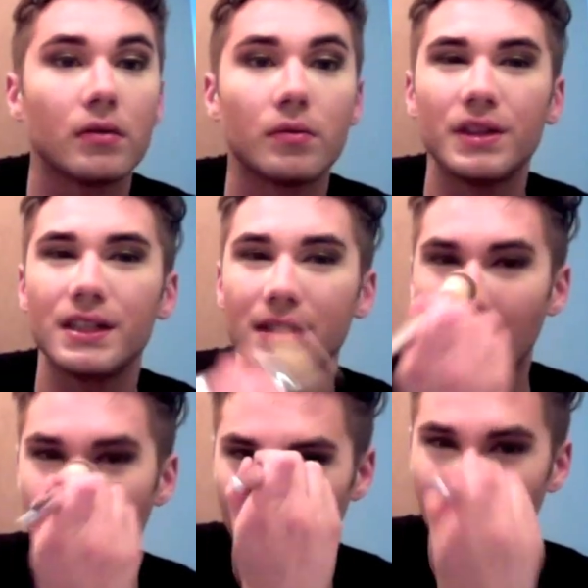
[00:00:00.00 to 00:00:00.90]
which is
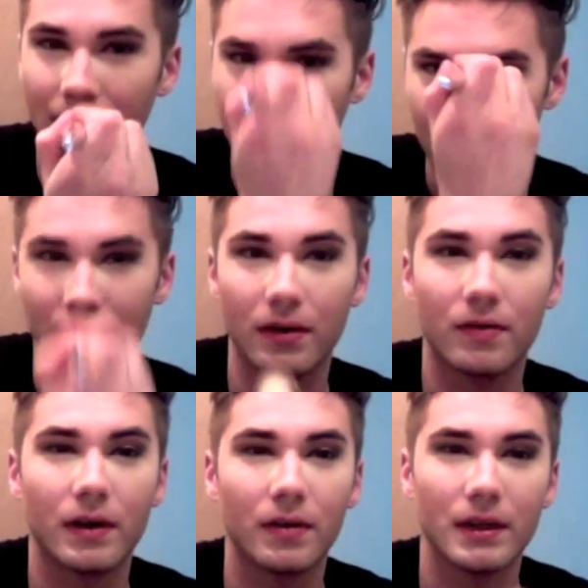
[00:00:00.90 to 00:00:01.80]
kind of why I don't know
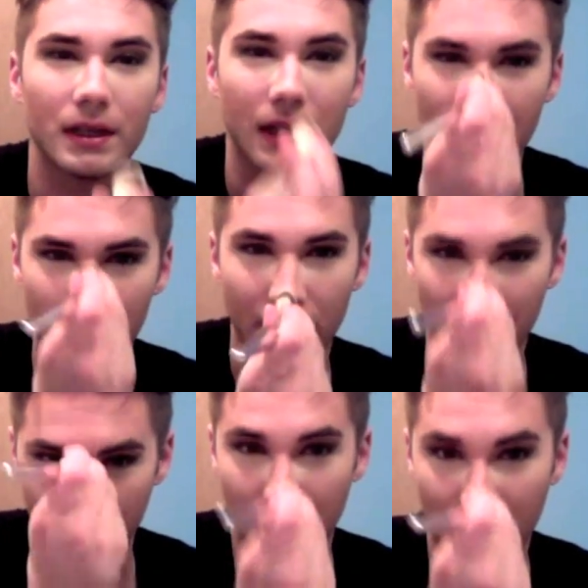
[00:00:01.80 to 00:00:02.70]
if I really like it.
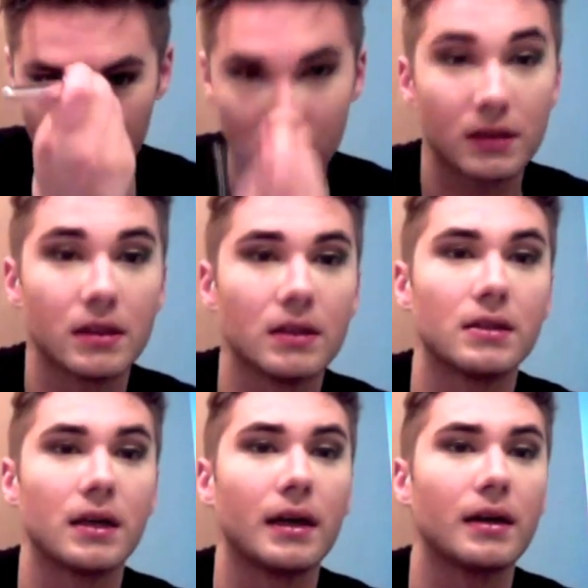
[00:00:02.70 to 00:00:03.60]
It's because
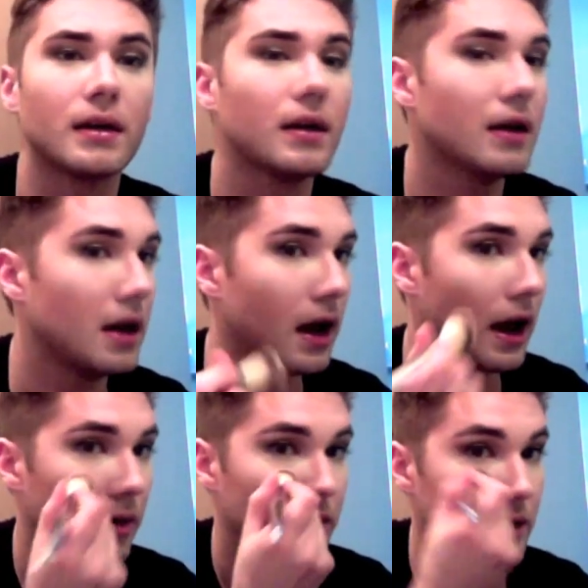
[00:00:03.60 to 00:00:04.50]
it's like,
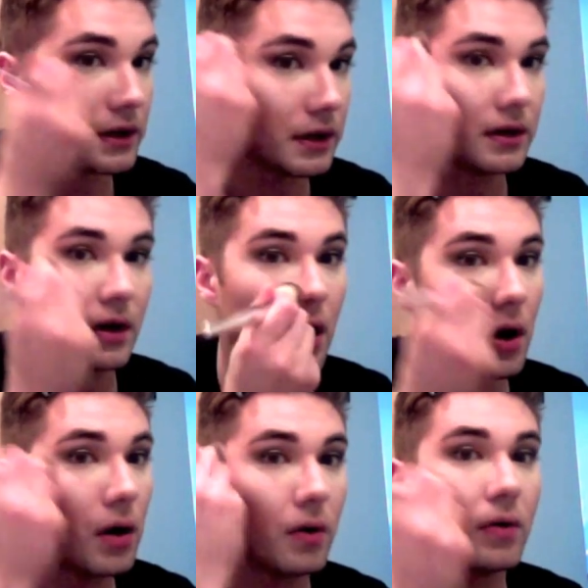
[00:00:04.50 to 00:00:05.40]
I always heard,
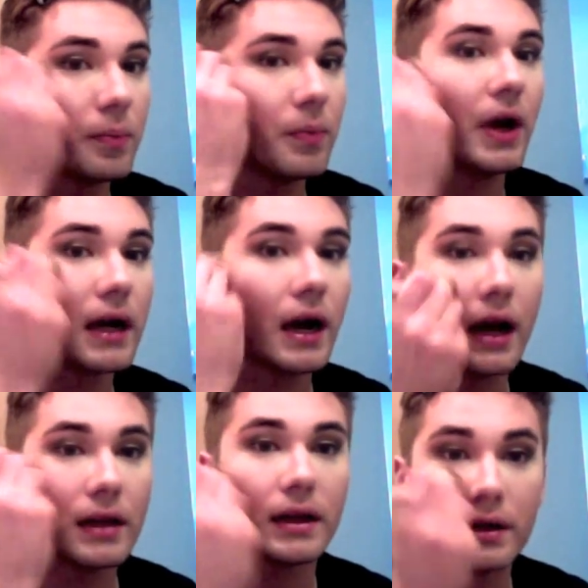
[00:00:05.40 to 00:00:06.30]
oh, Becca
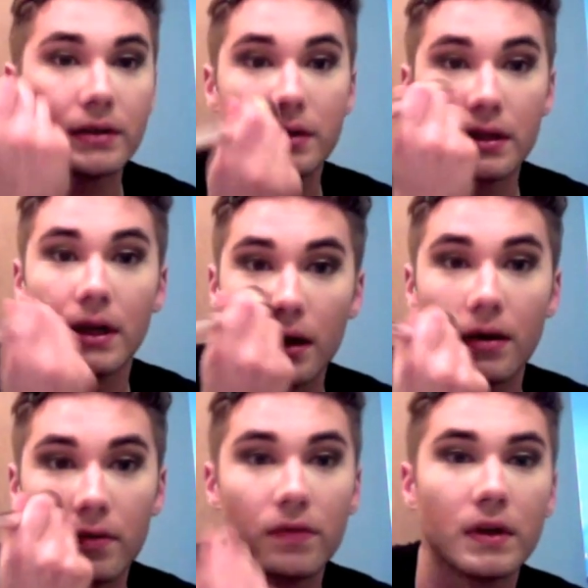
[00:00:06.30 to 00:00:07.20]
highlighters are like
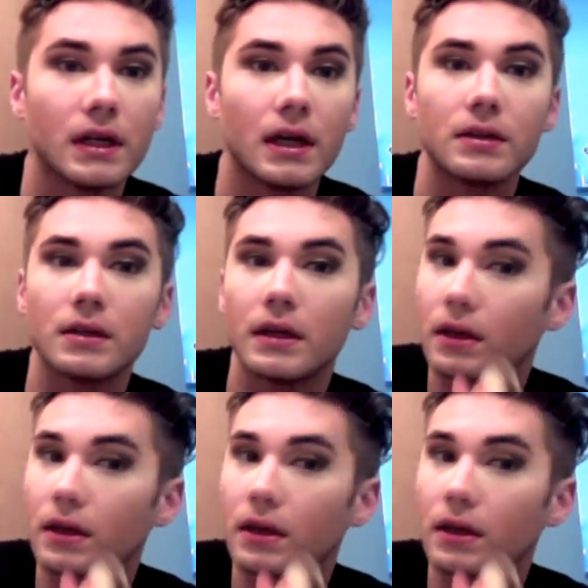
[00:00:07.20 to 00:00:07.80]
fantastic.